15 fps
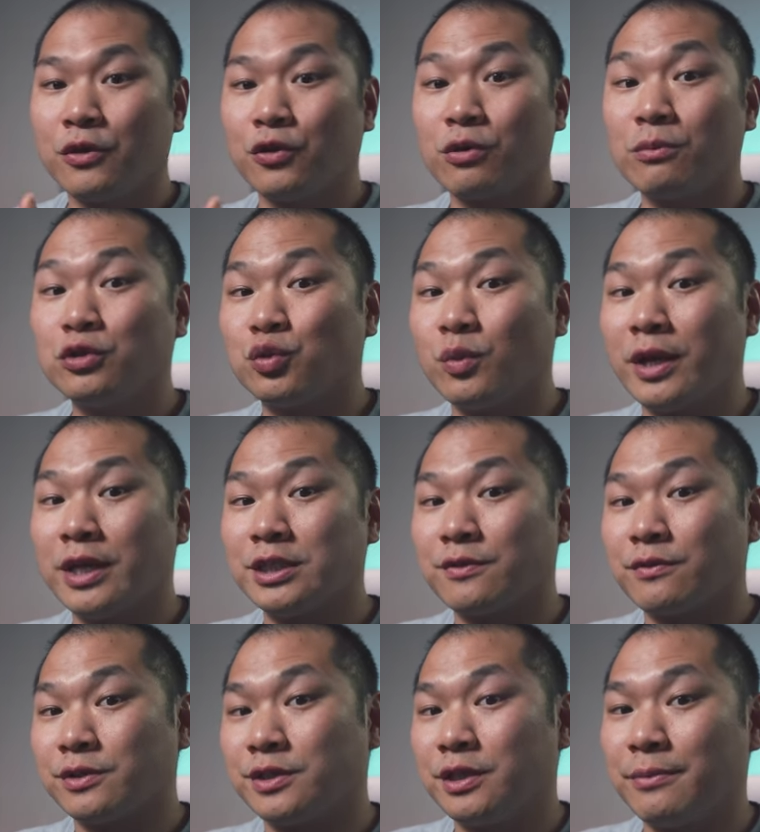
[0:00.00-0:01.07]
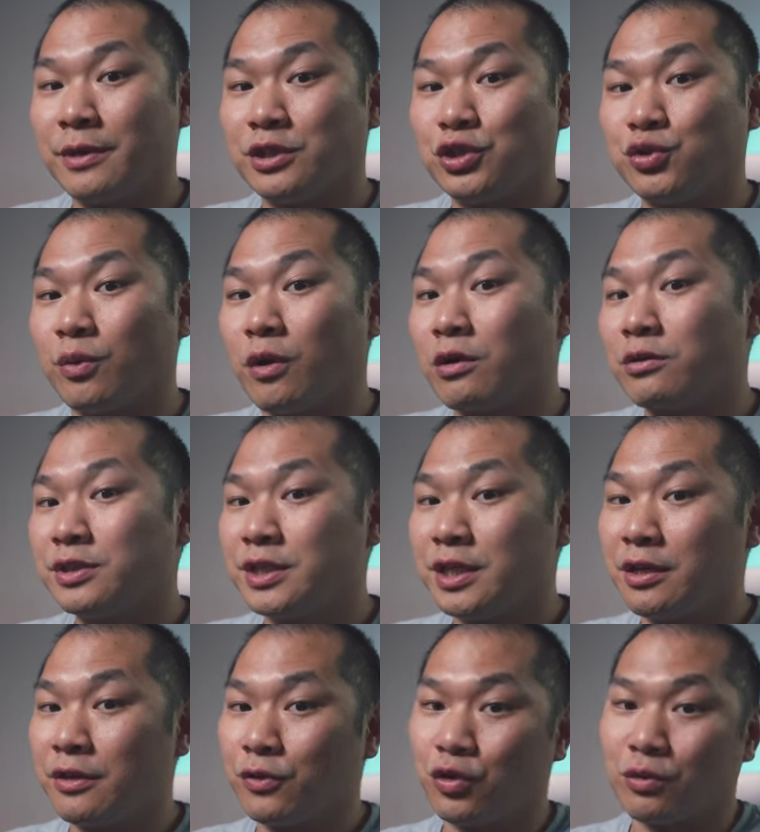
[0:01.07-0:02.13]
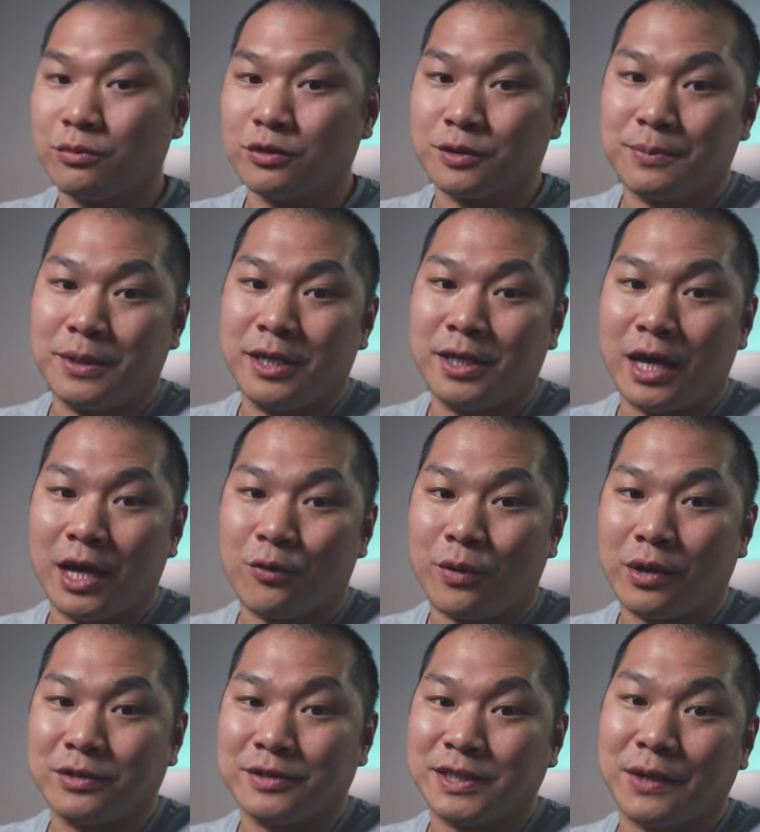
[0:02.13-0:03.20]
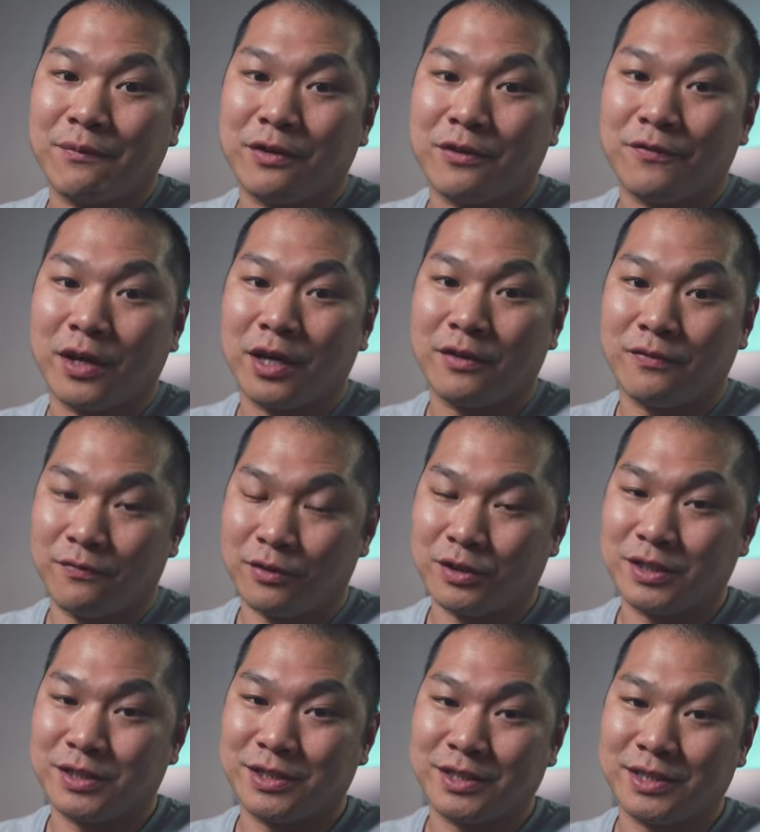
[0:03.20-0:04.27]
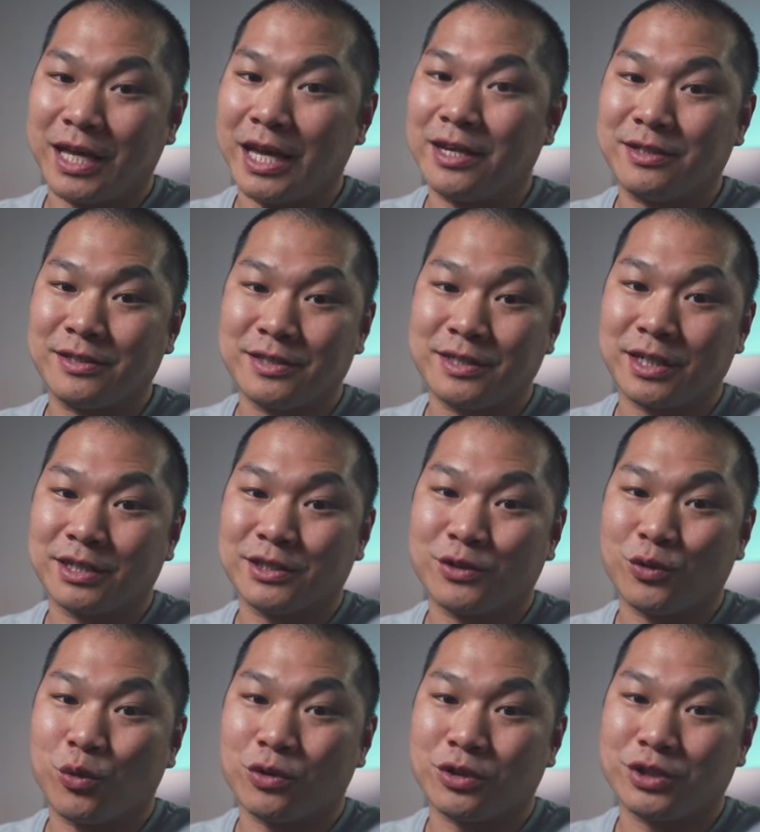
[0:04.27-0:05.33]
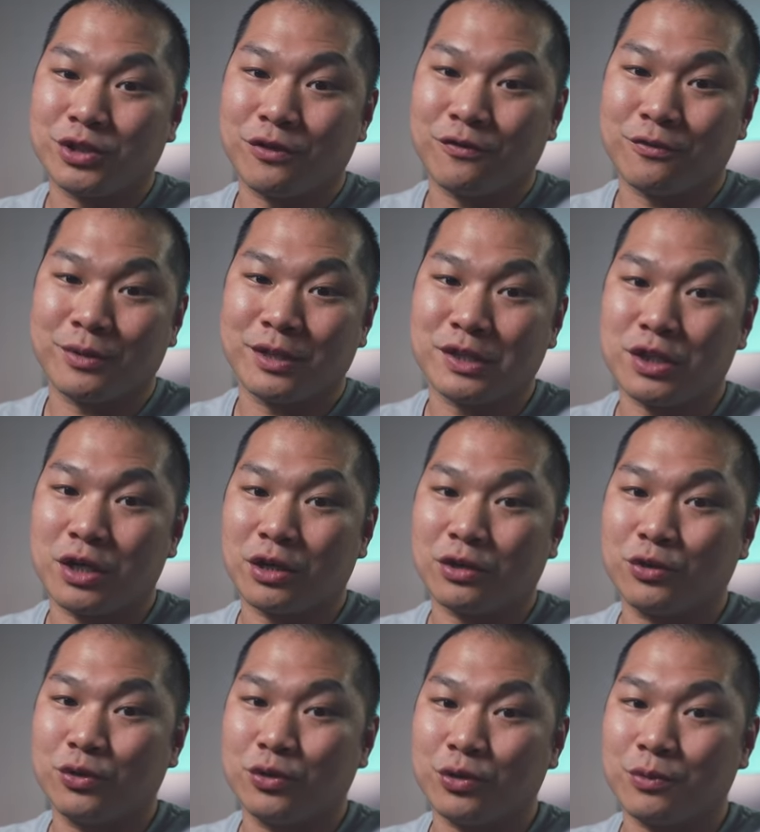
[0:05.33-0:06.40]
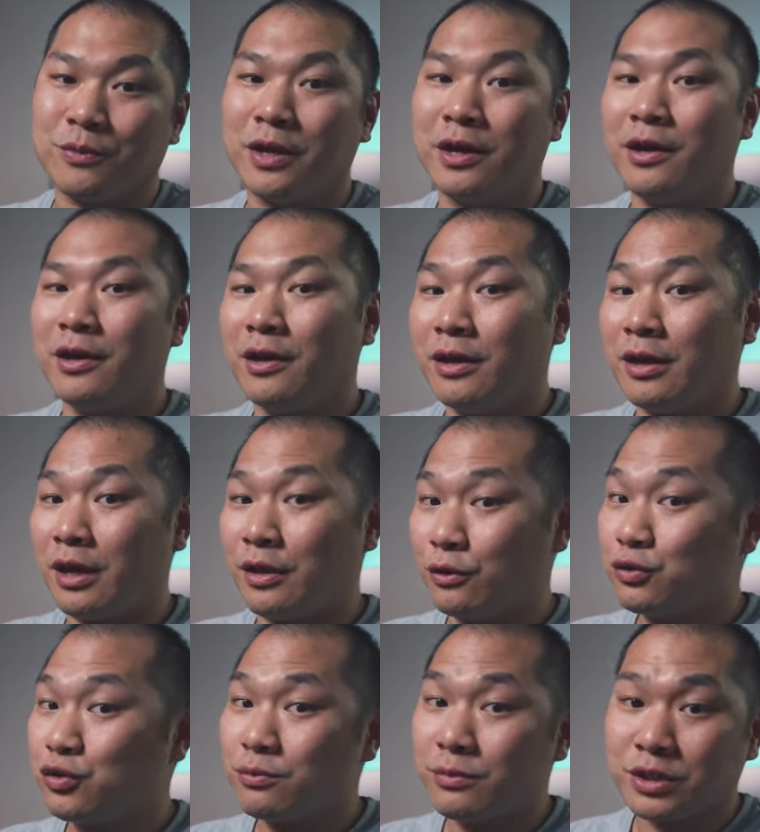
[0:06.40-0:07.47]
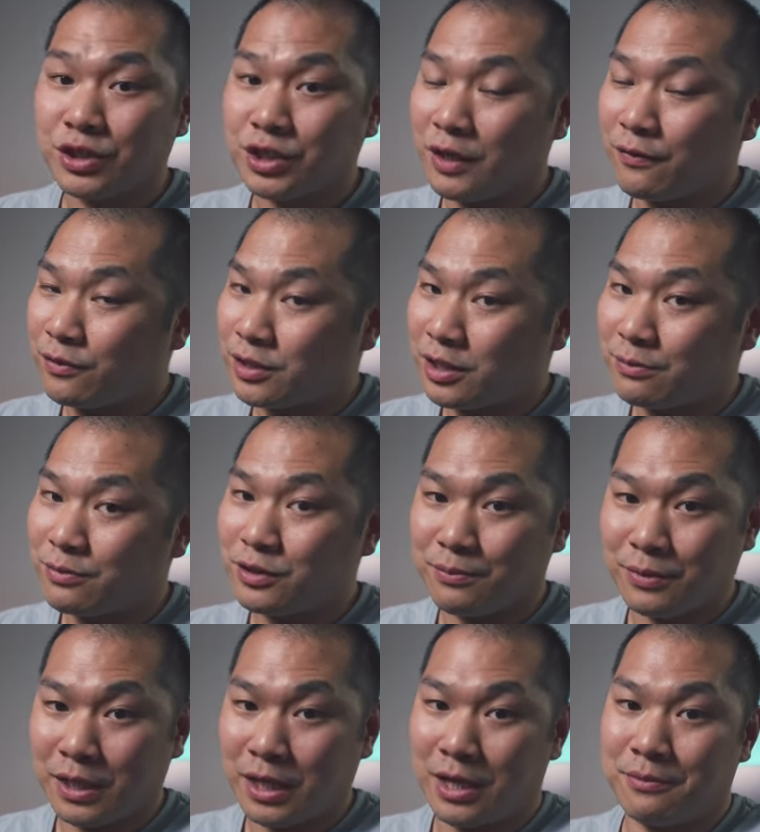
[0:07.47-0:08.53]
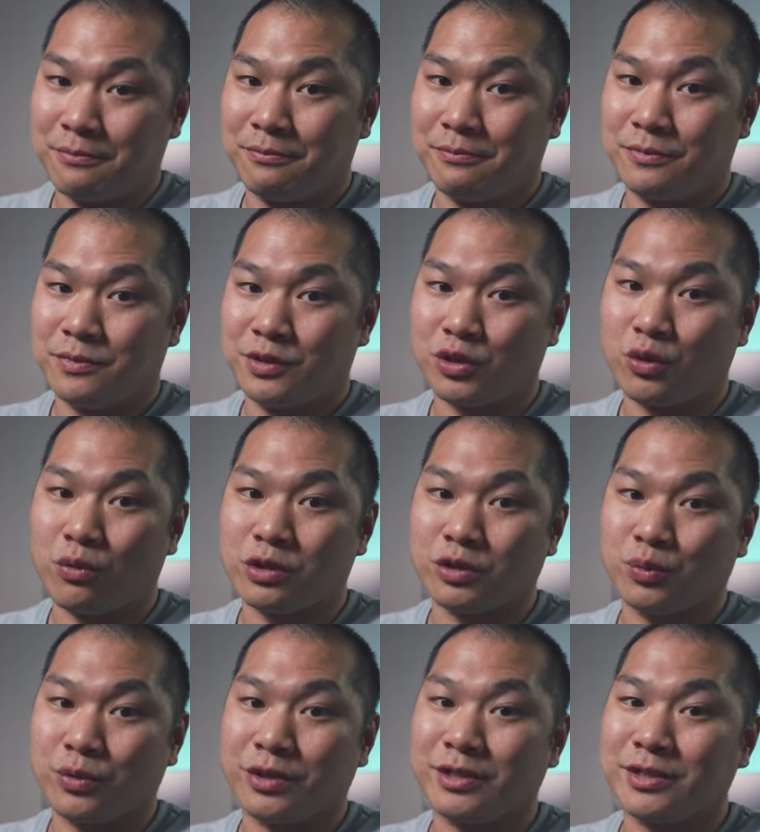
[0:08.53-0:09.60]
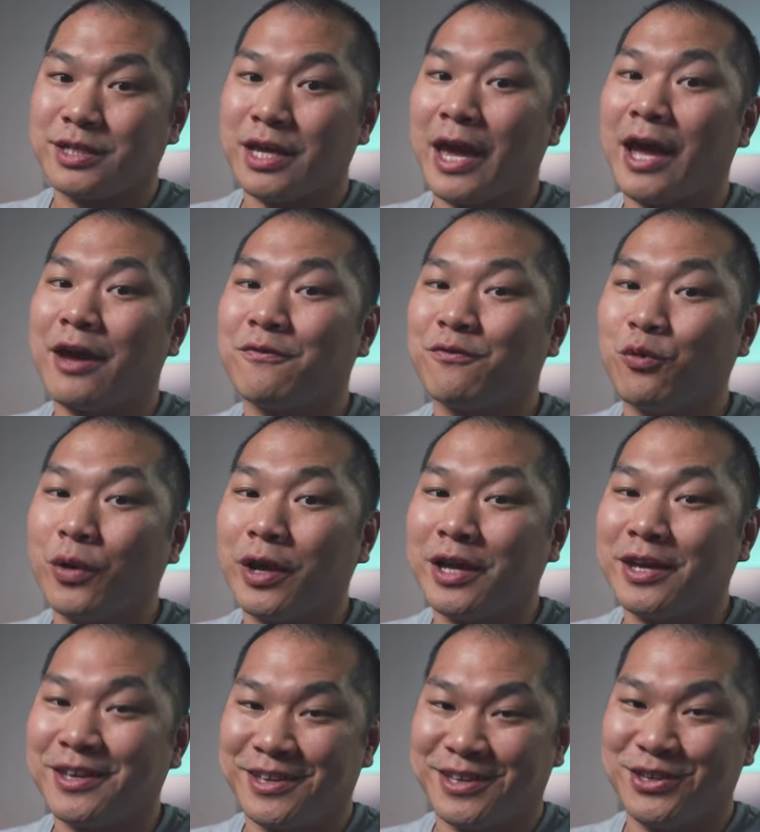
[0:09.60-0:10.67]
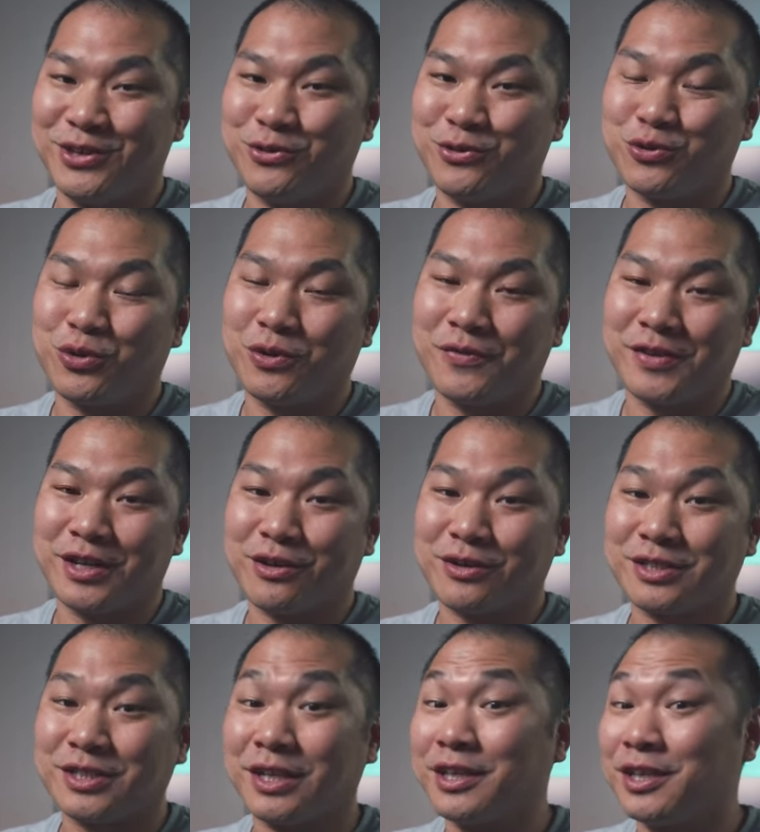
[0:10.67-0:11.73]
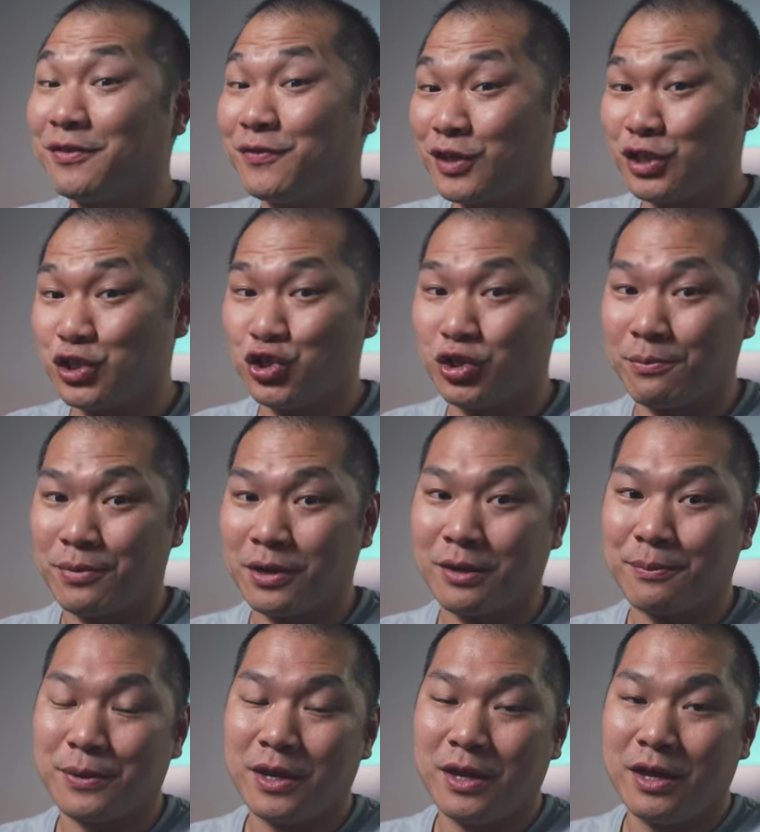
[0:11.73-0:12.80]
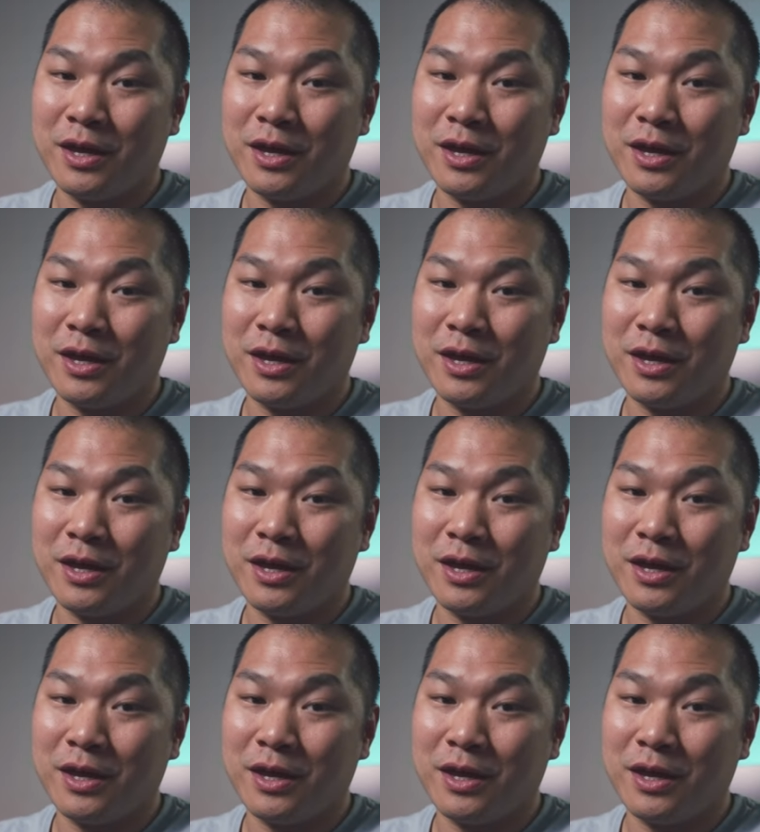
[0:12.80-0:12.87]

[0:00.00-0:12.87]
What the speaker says: Thermals wise, for Cinebench, you are seeing thermals peak at around 75 versus this 86 or so from the stock cooler, and those are much safer temps to be at. Scores with this halfway U12A are a significant jump up.